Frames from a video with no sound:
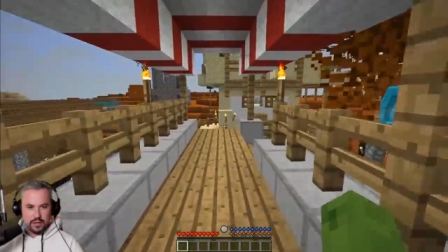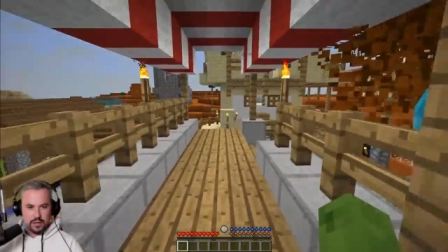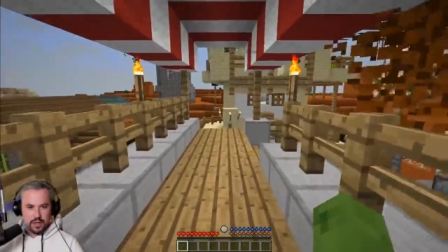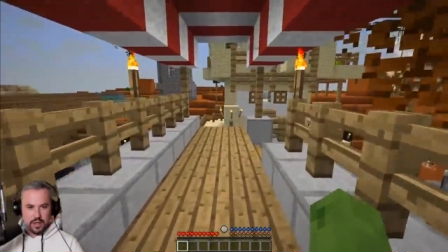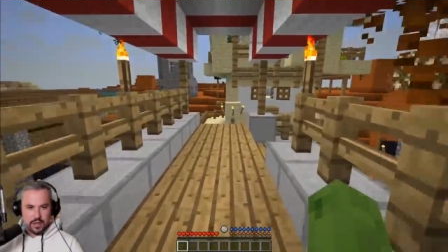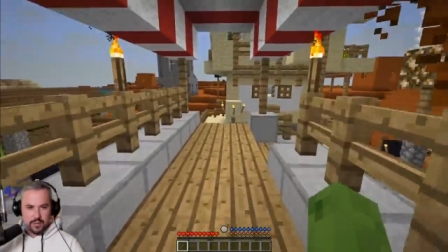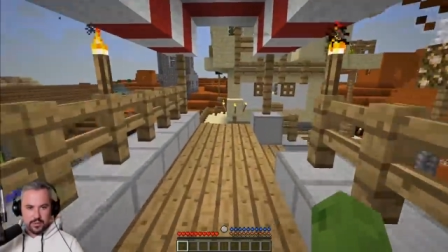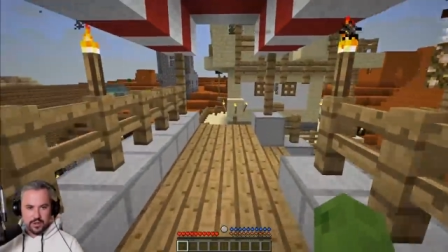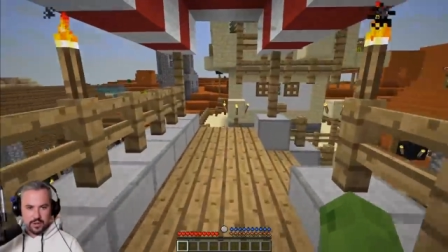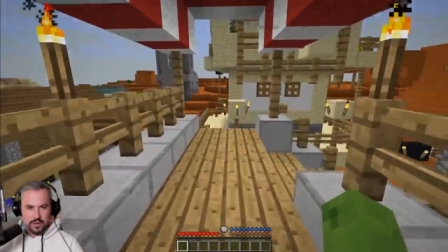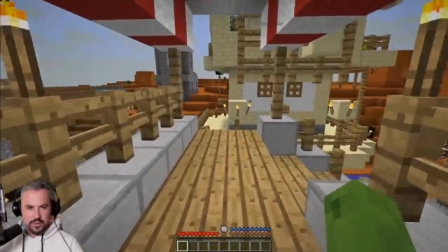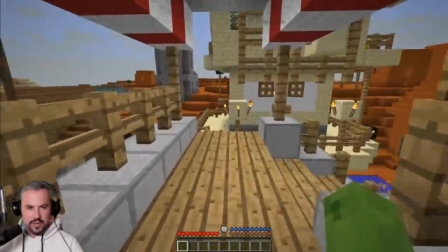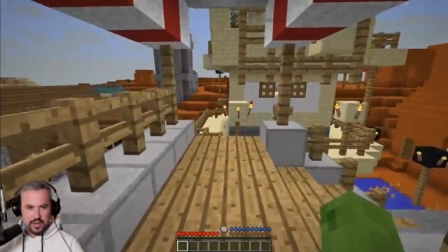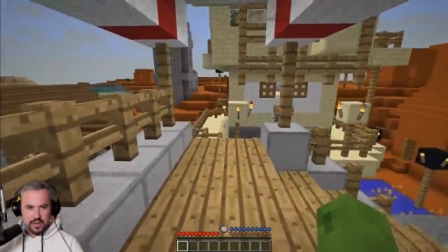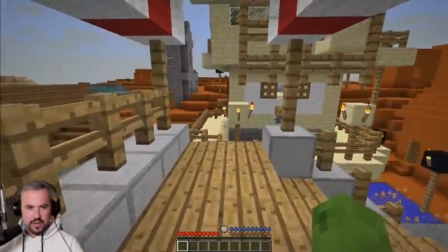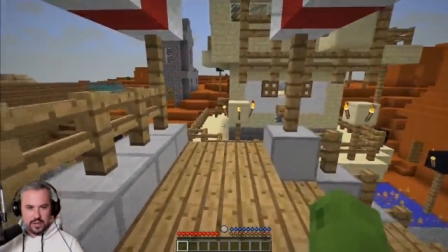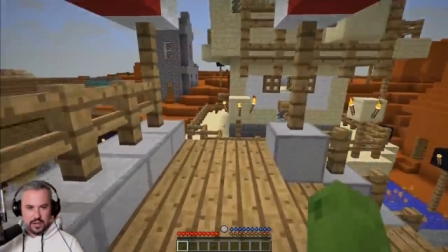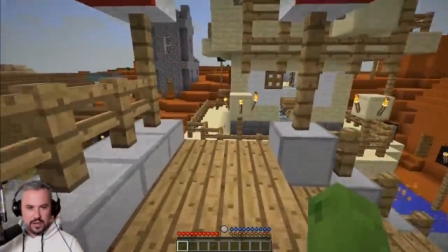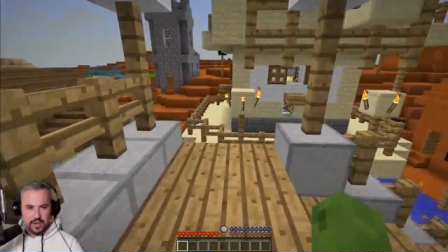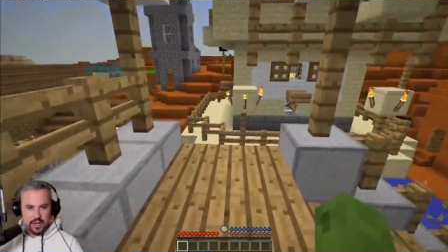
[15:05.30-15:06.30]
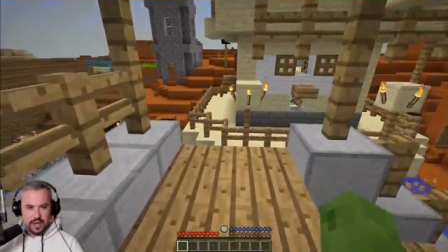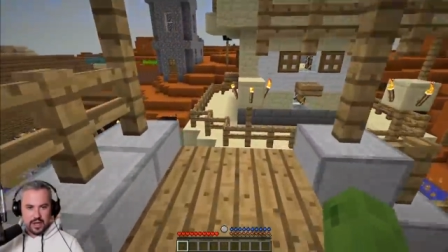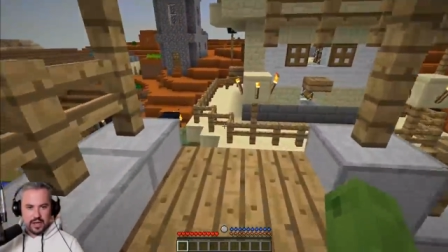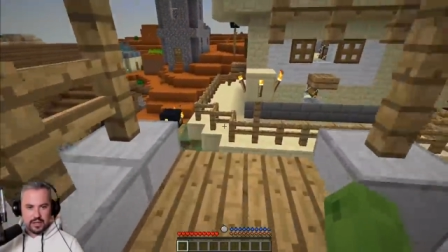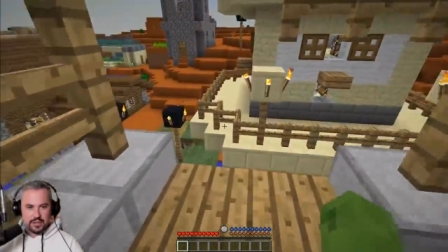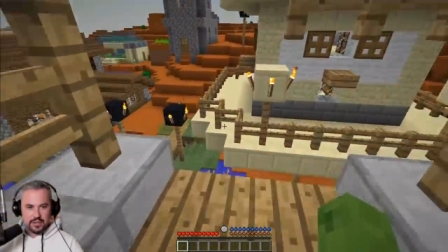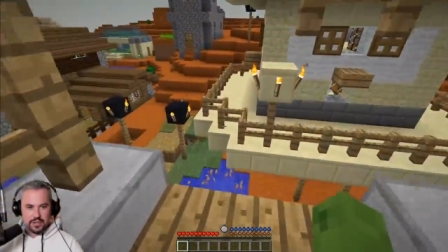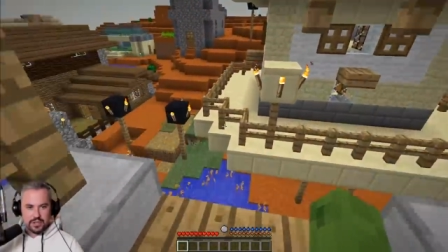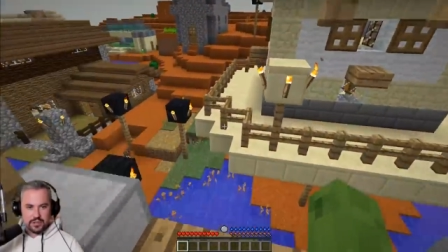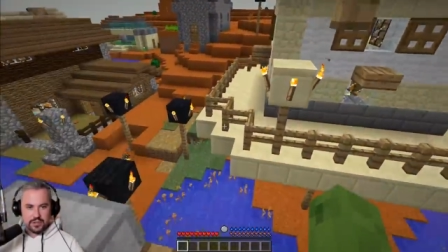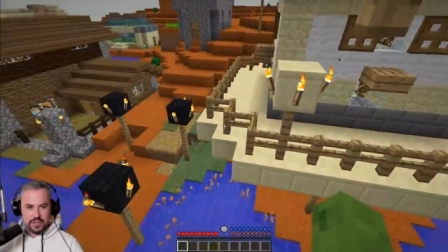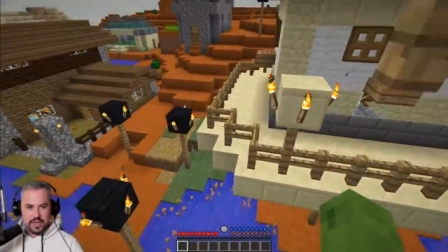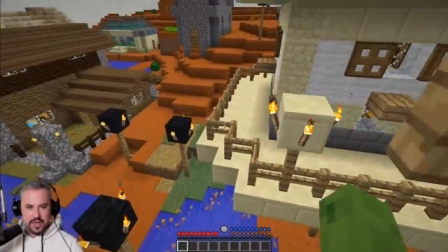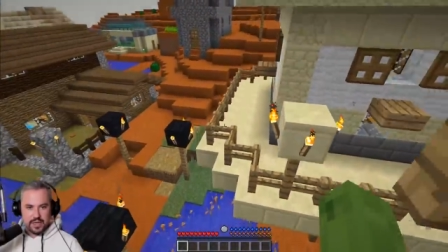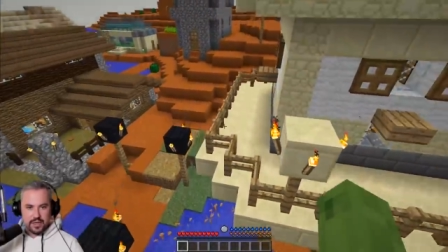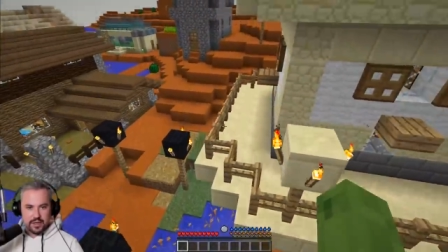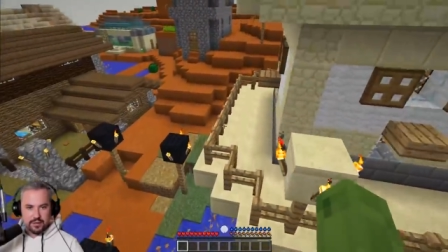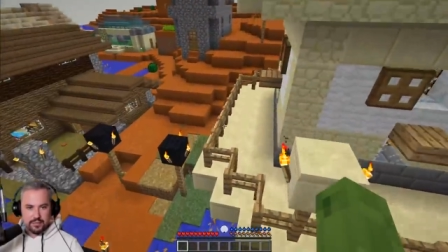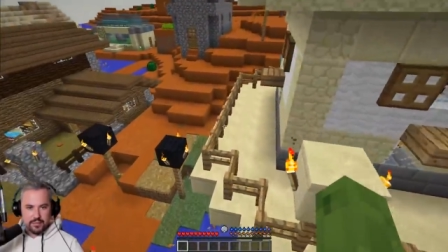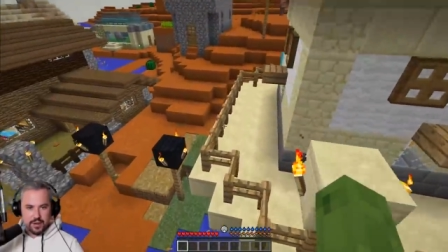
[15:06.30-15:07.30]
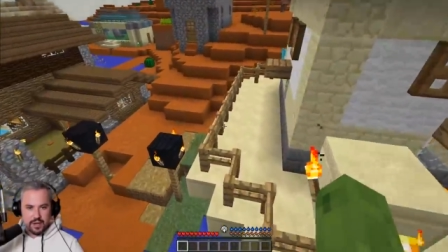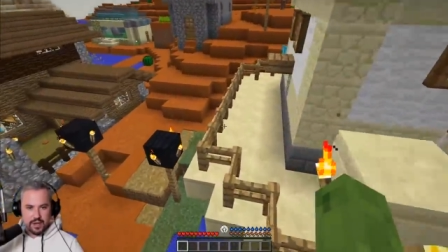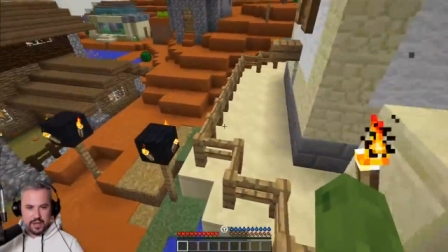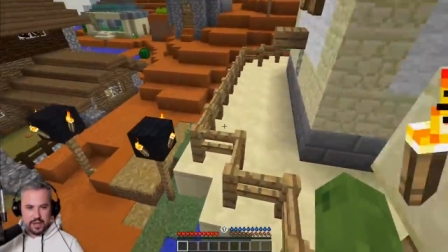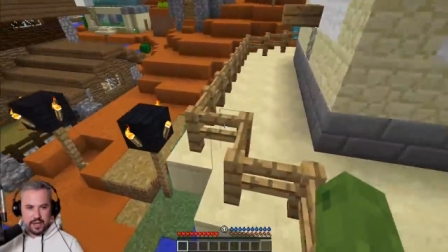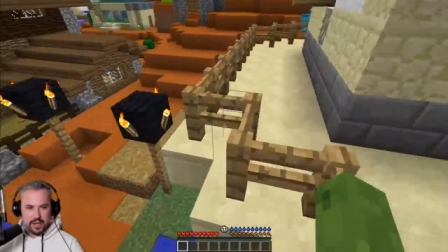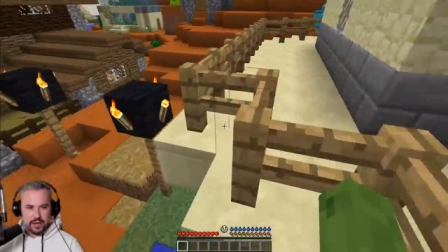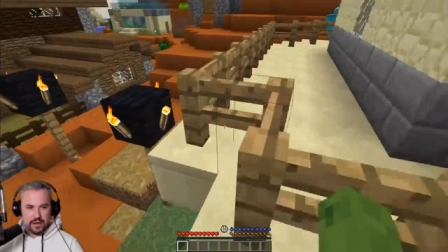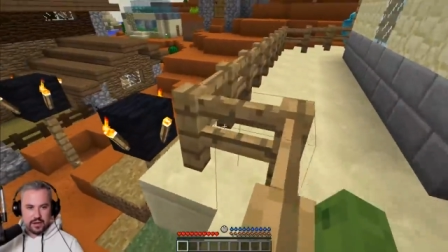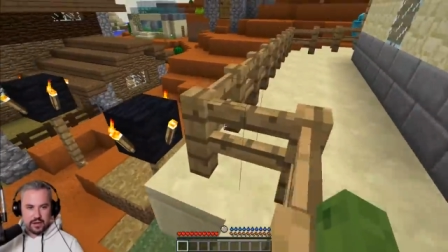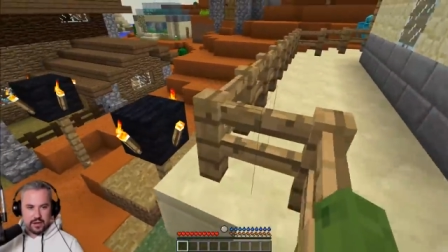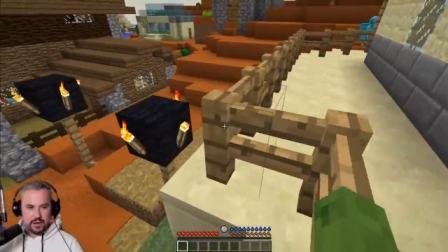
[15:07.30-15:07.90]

I'm coming. Uh, did you take my gear?